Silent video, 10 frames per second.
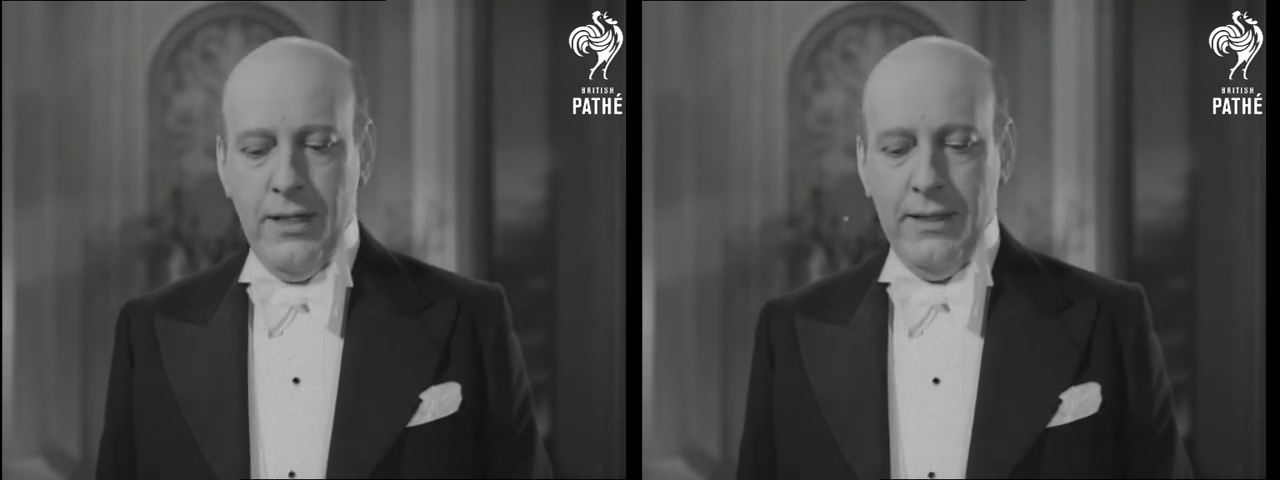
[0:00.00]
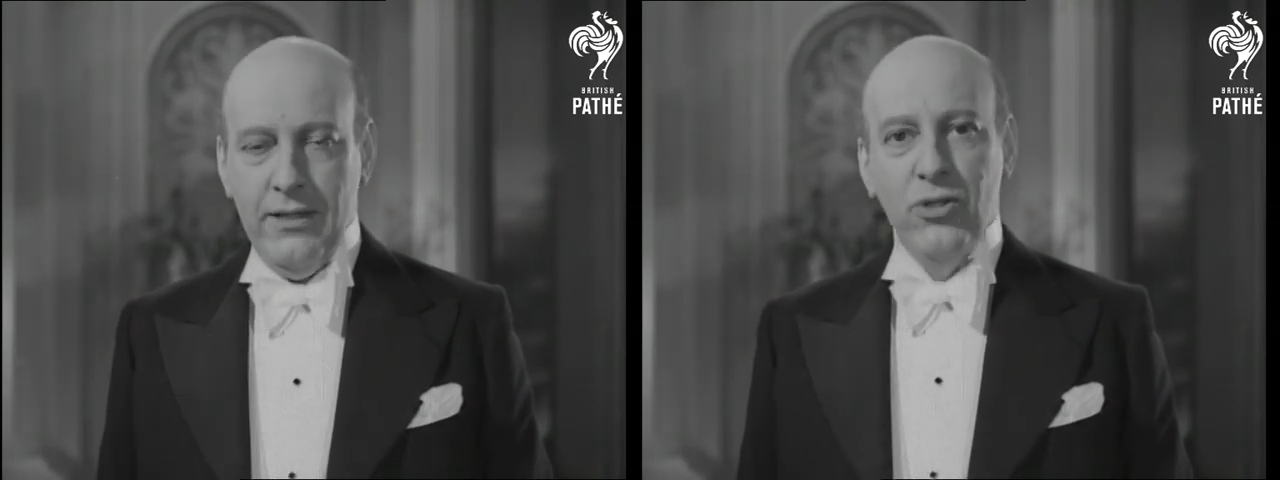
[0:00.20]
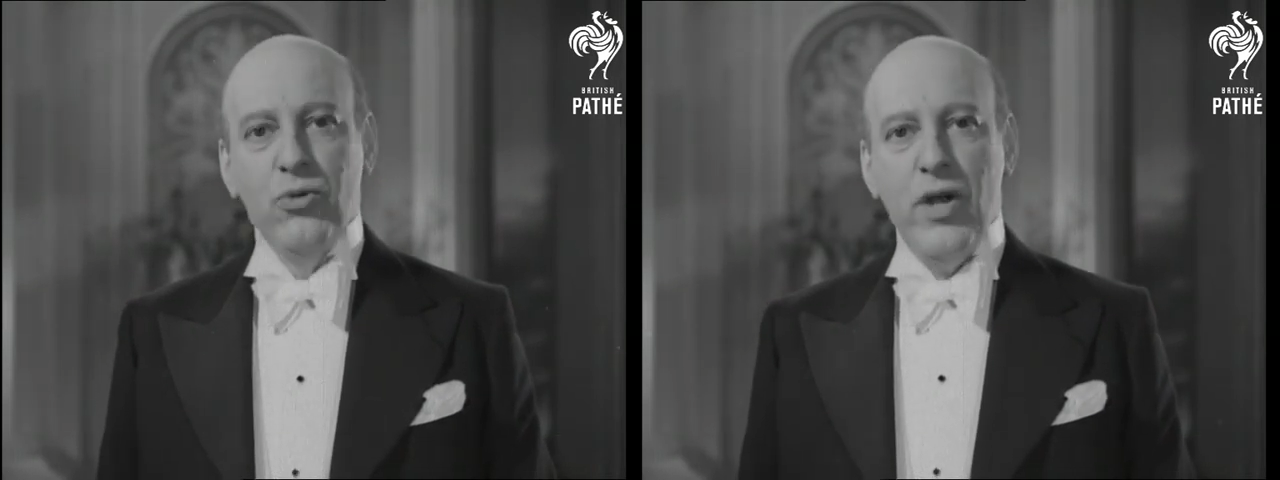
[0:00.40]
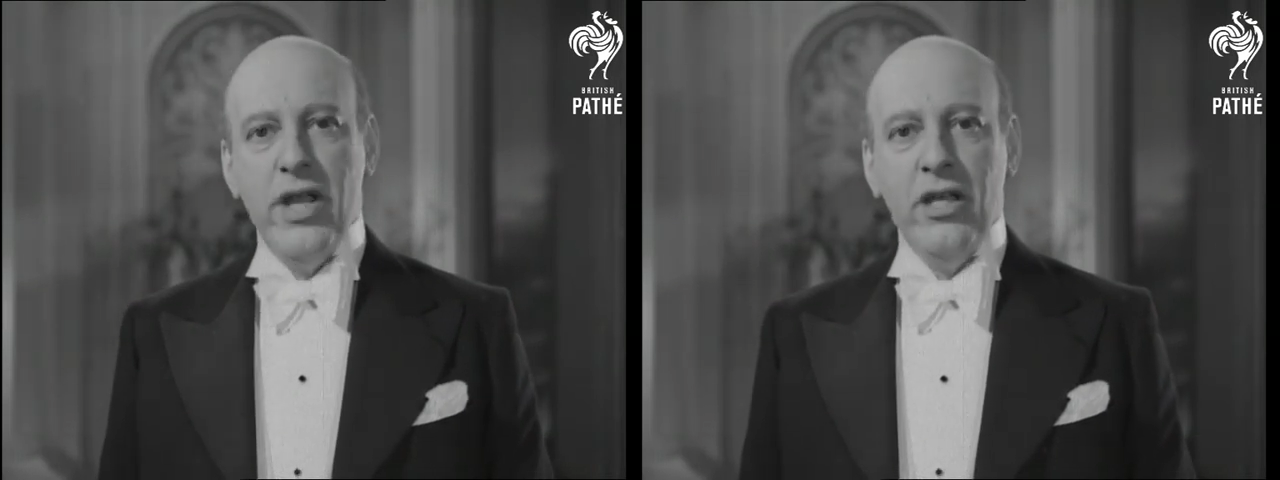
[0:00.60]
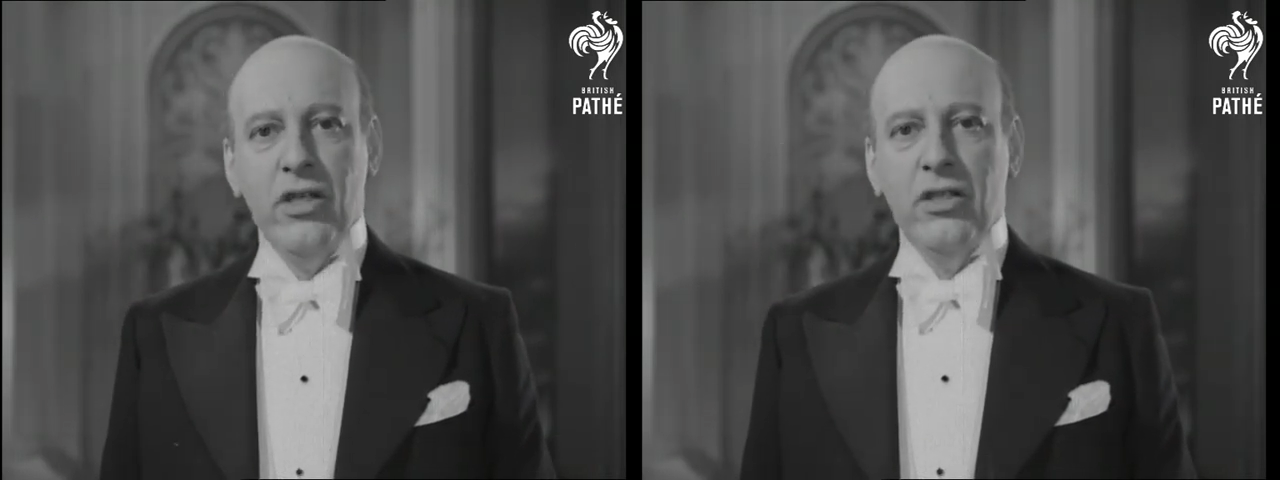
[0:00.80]
He said, you
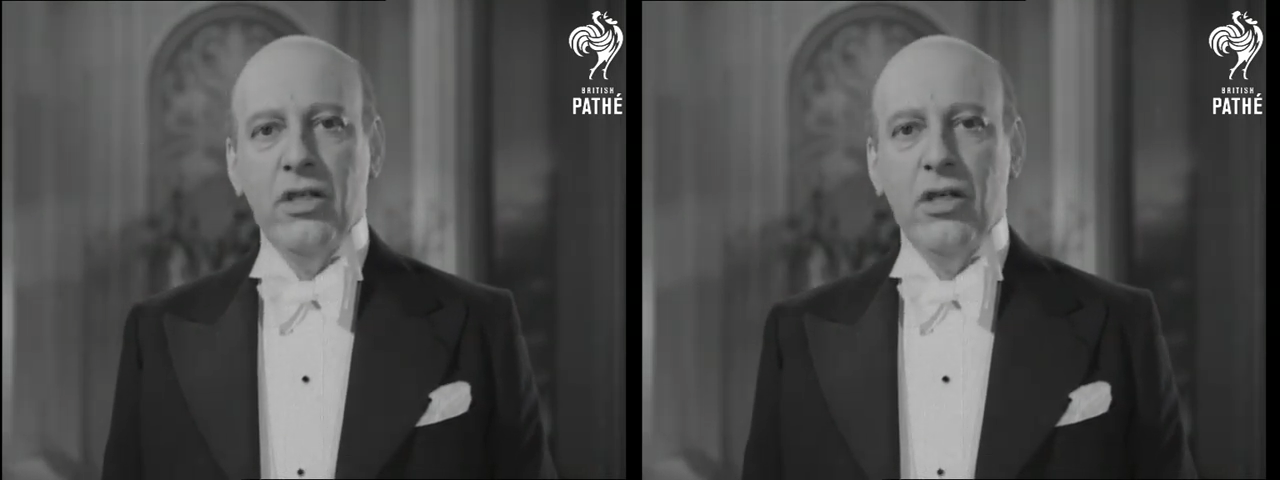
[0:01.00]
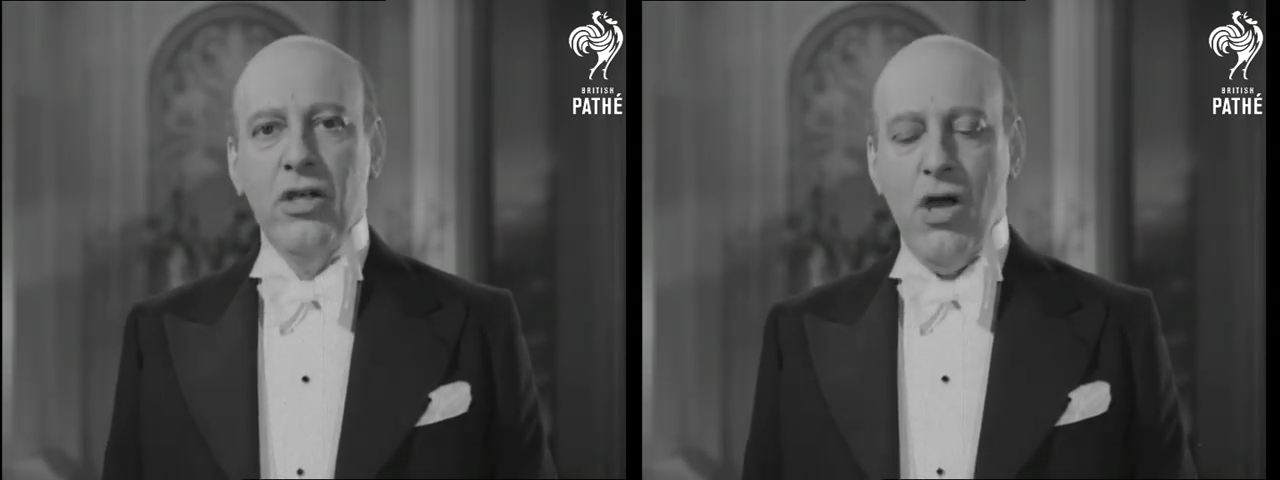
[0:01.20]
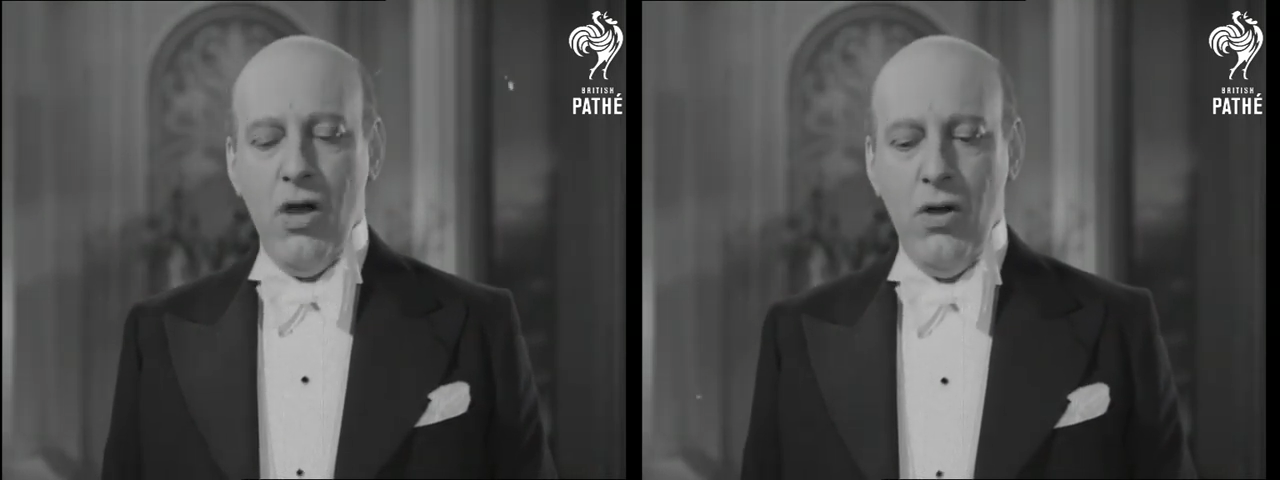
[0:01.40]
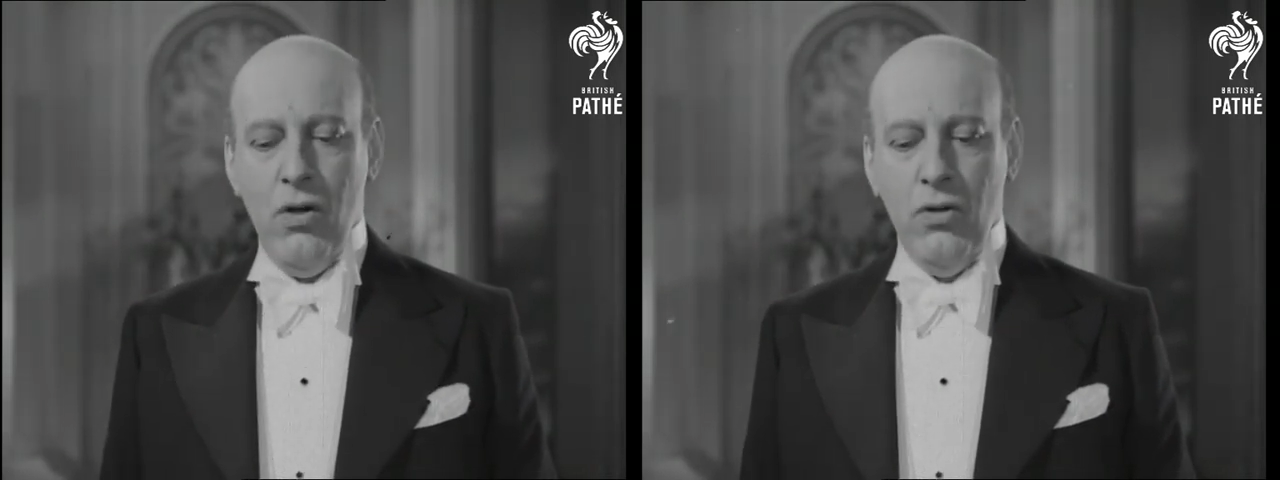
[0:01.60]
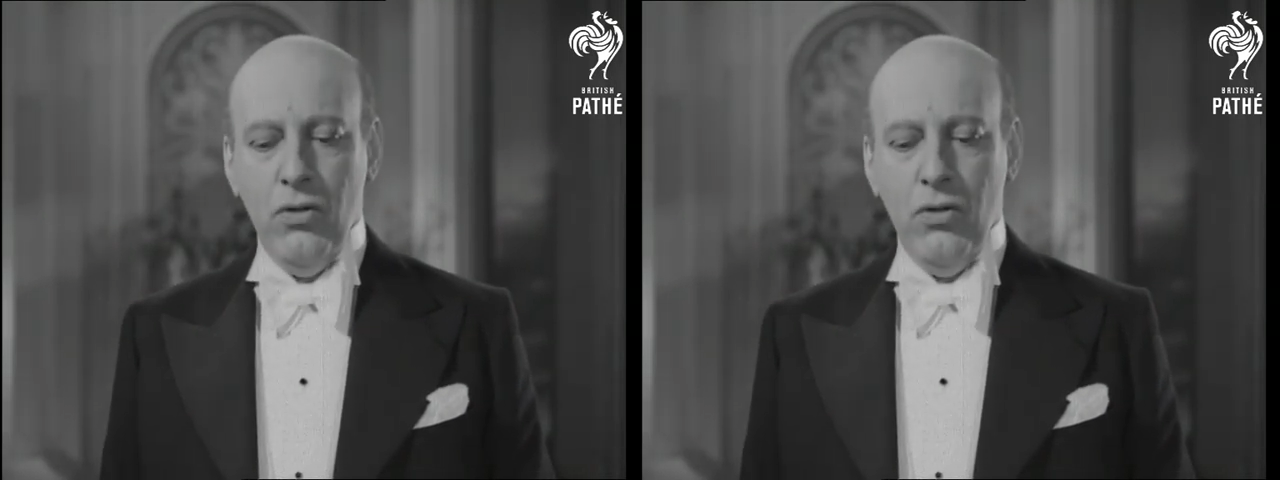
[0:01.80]
drink? He said, no.